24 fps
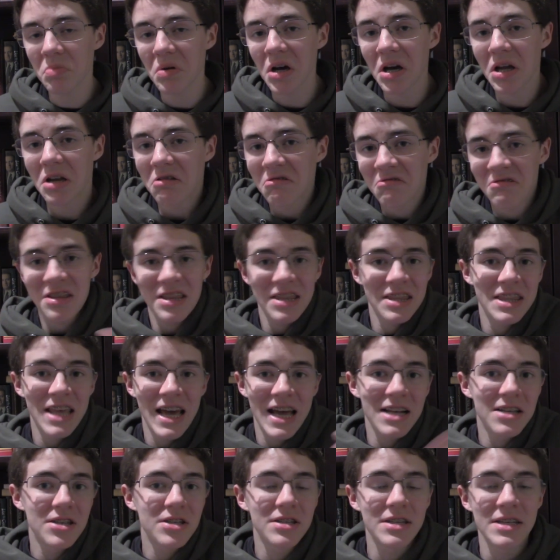but
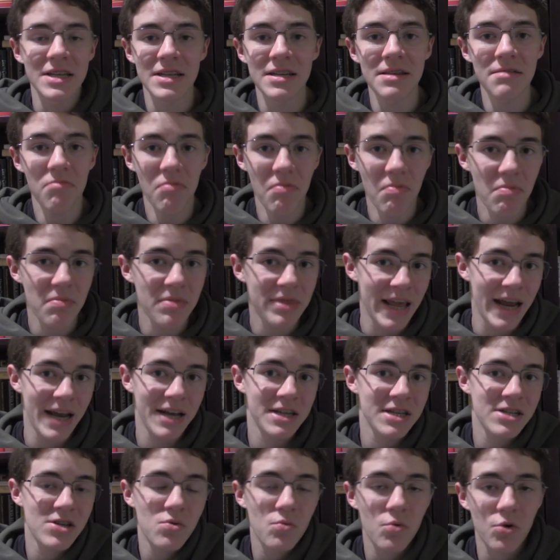that didn't
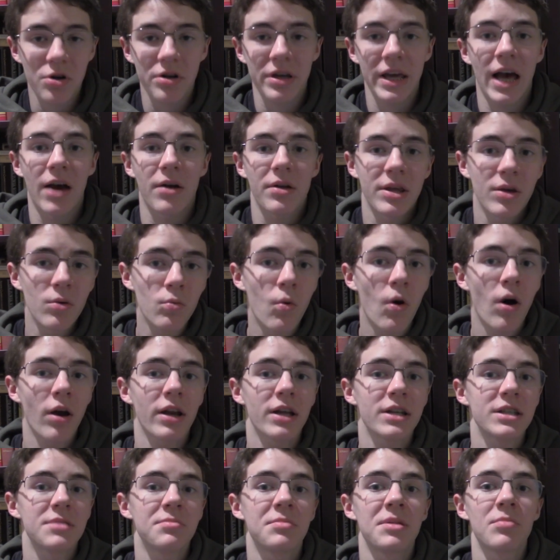work out. He
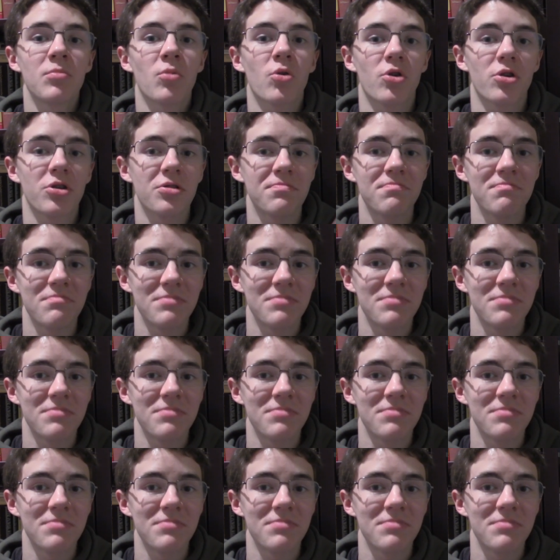wanted to be more